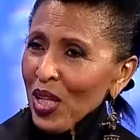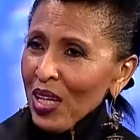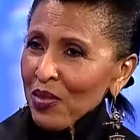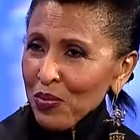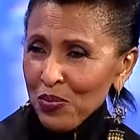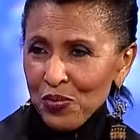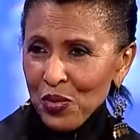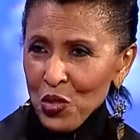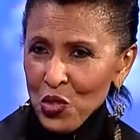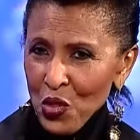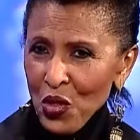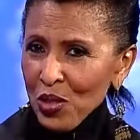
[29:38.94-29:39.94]
I
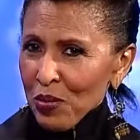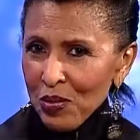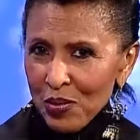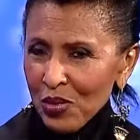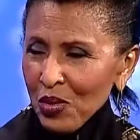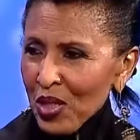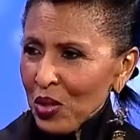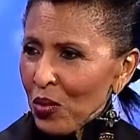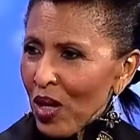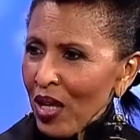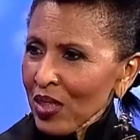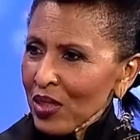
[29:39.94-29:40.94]
first saw them quite a
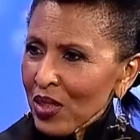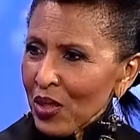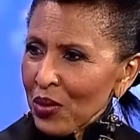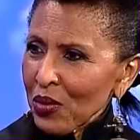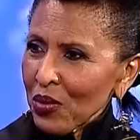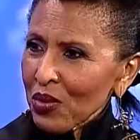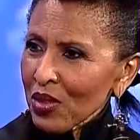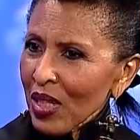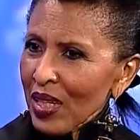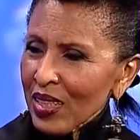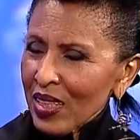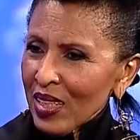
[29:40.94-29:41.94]
while ago, it was
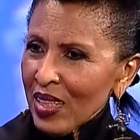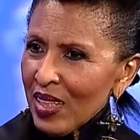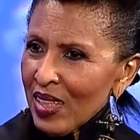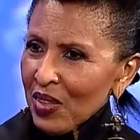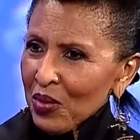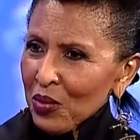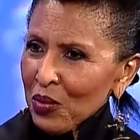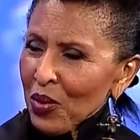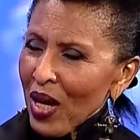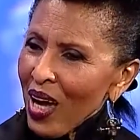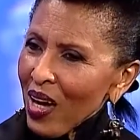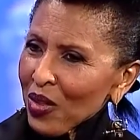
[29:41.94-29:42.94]
like,
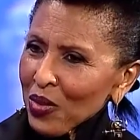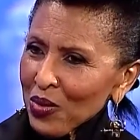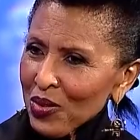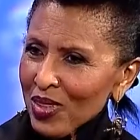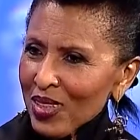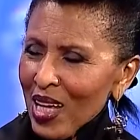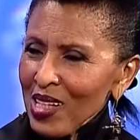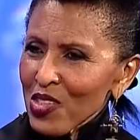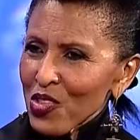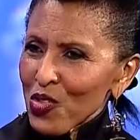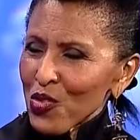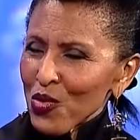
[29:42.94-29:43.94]
wow,
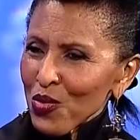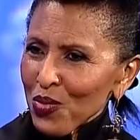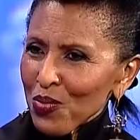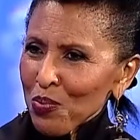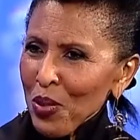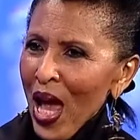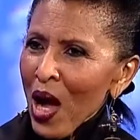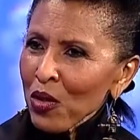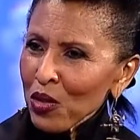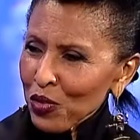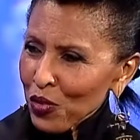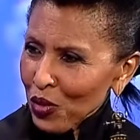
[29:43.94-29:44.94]
that's
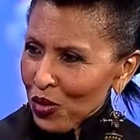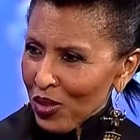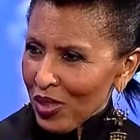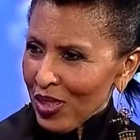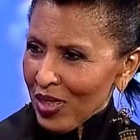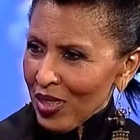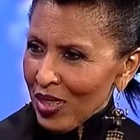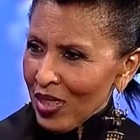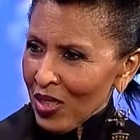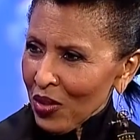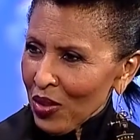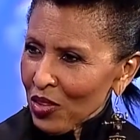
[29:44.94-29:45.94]
powerful, you
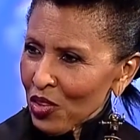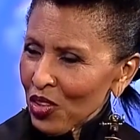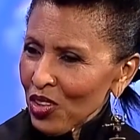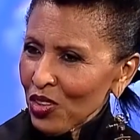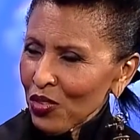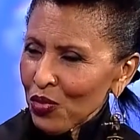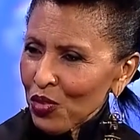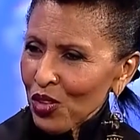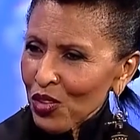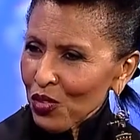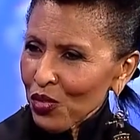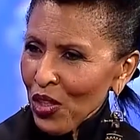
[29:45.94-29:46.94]
know, and
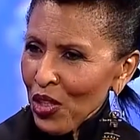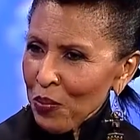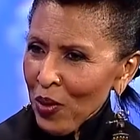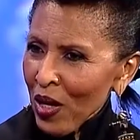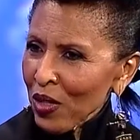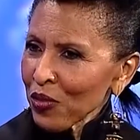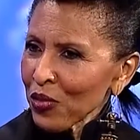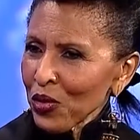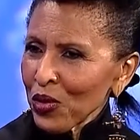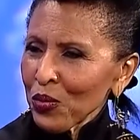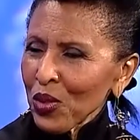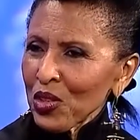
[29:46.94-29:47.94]
she's very powerful
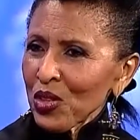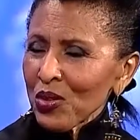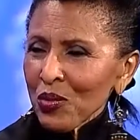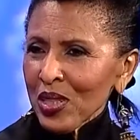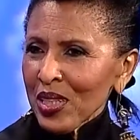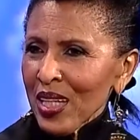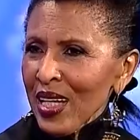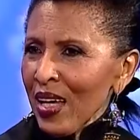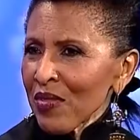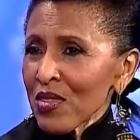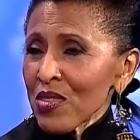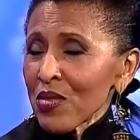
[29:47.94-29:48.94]
in what they
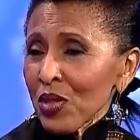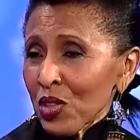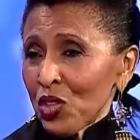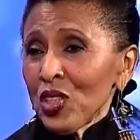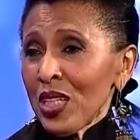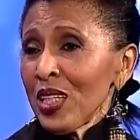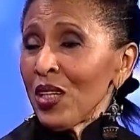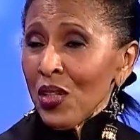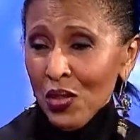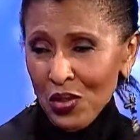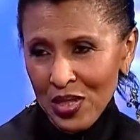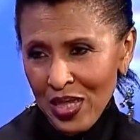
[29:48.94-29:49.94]
have
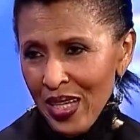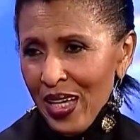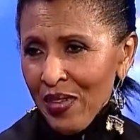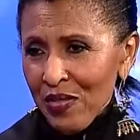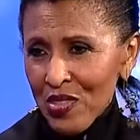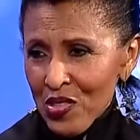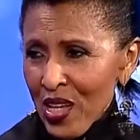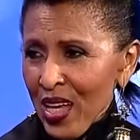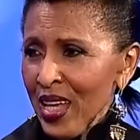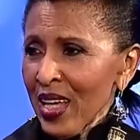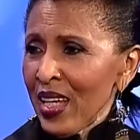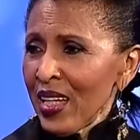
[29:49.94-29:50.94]
to
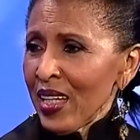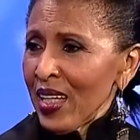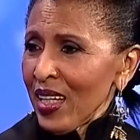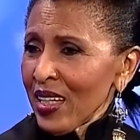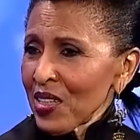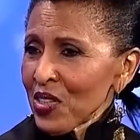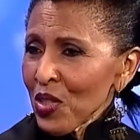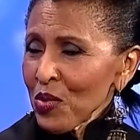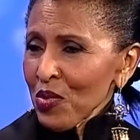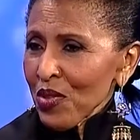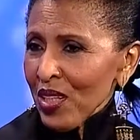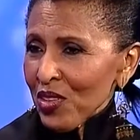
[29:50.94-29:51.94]
say, and in
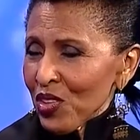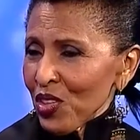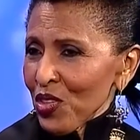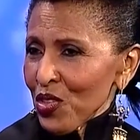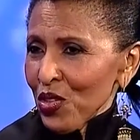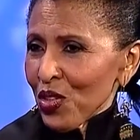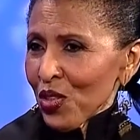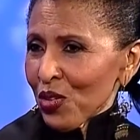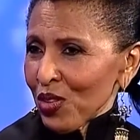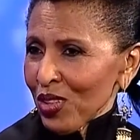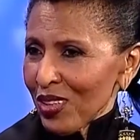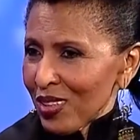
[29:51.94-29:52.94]
terms of that
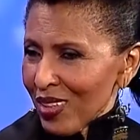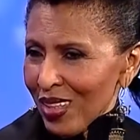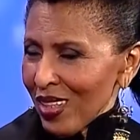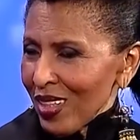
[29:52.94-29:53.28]
she's